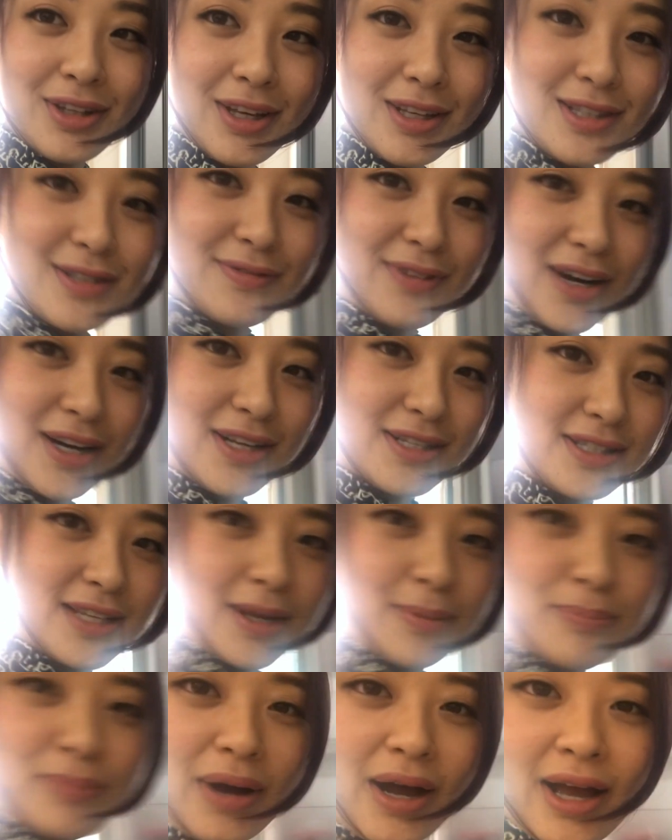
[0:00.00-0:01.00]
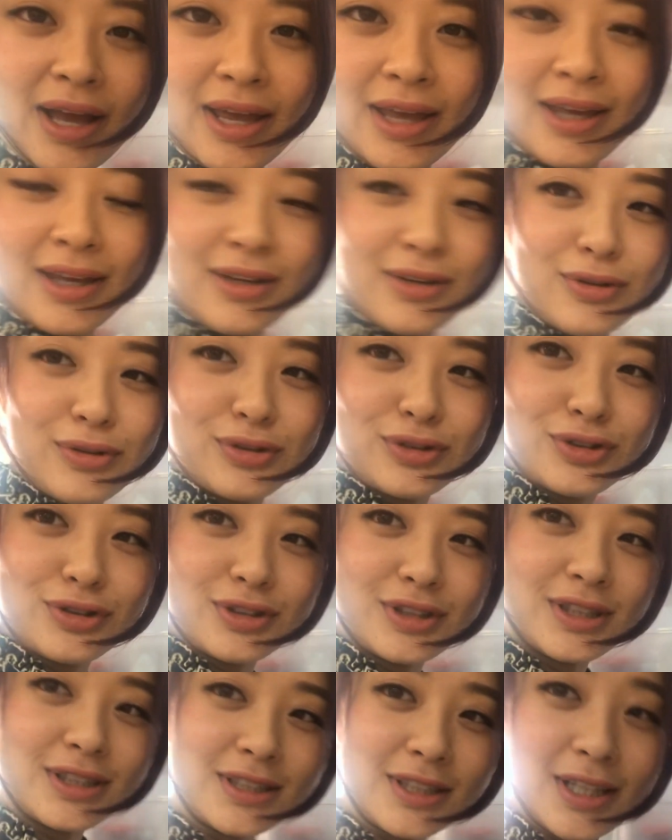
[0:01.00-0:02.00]
as far as like buying
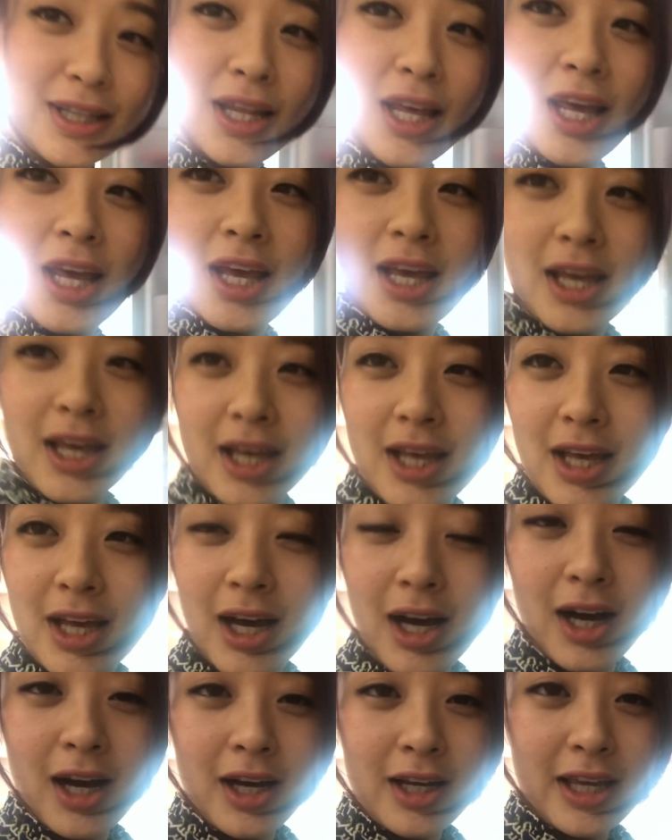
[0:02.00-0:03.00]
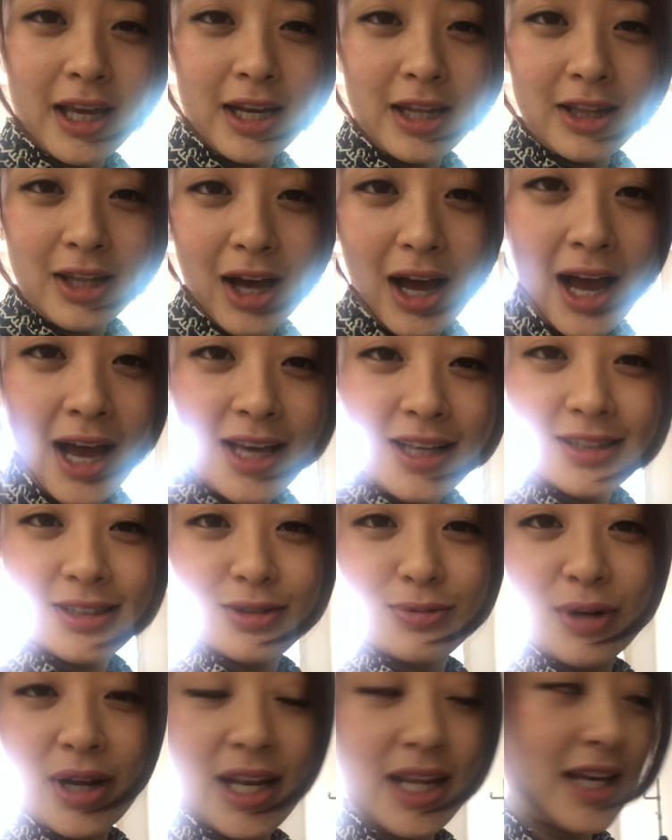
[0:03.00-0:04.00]
groceries and getting the
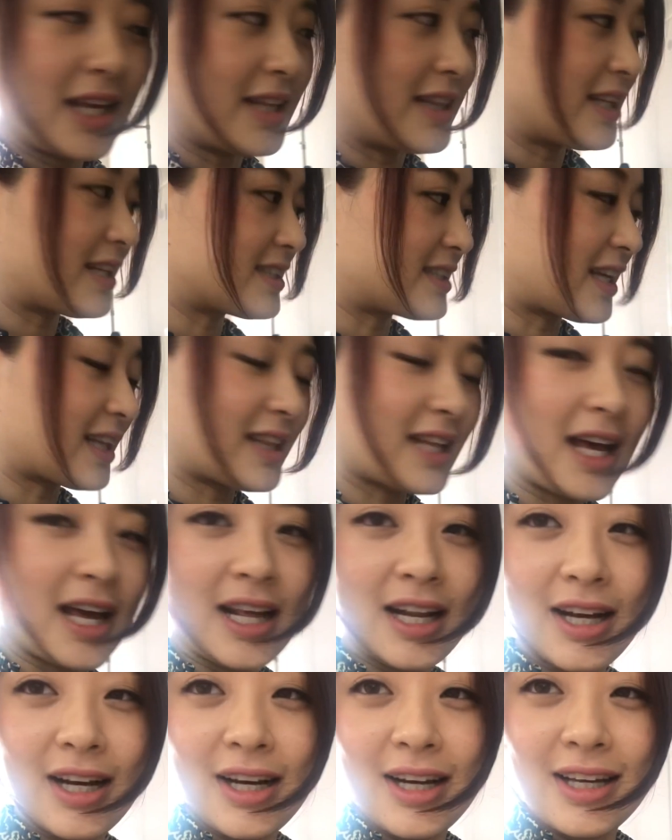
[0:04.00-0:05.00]
ice ready and things like that.